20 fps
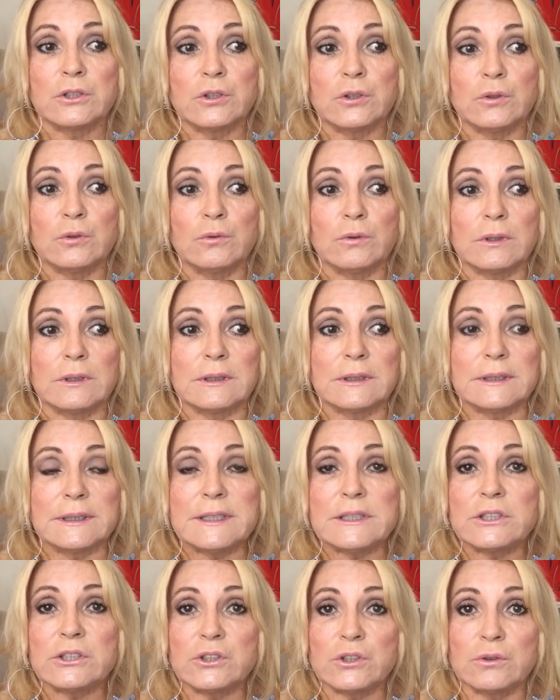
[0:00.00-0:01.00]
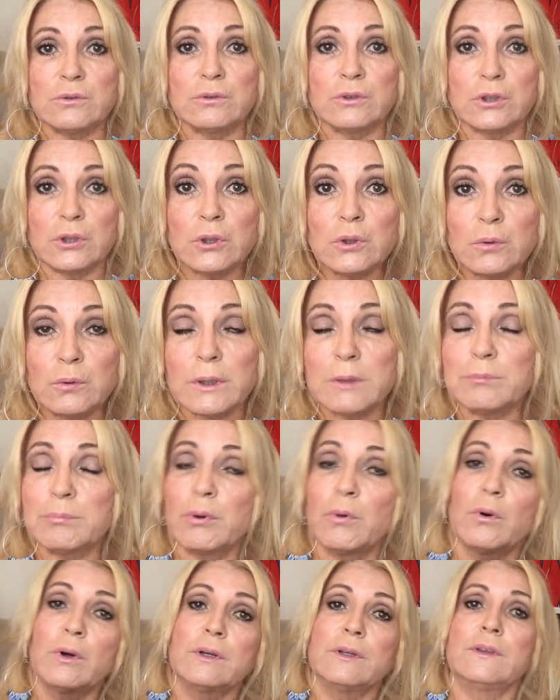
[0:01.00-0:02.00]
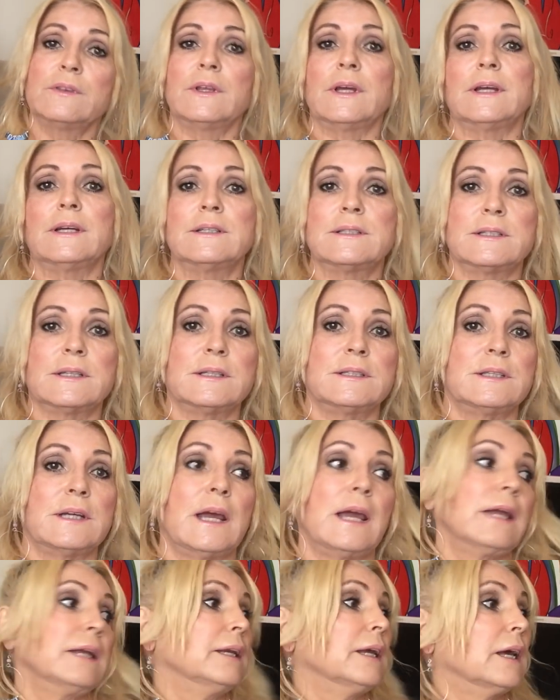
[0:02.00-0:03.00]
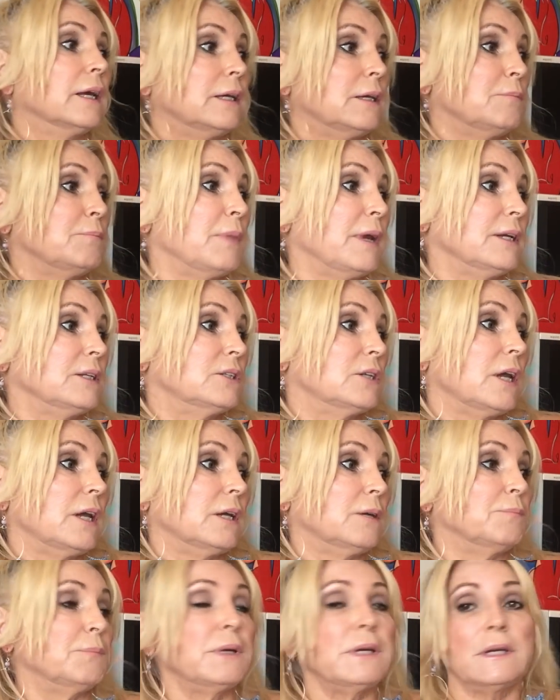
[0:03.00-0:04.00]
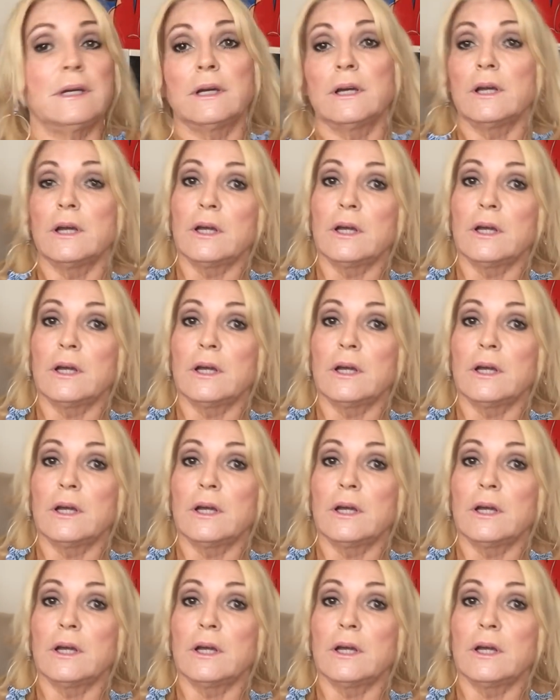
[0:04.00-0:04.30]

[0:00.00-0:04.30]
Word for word: to at least do two important things a day. Now, it may take me,